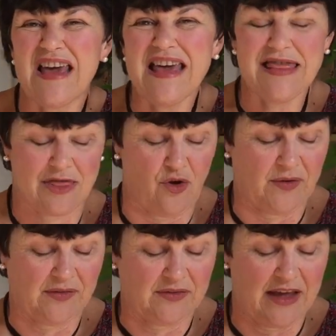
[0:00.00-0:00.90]

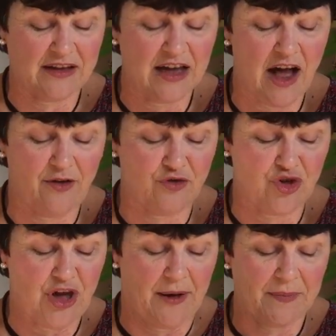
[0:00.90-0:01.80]
ethos and
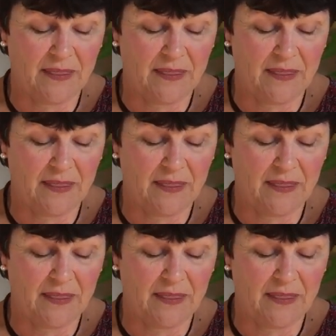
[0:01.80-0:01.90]
culture.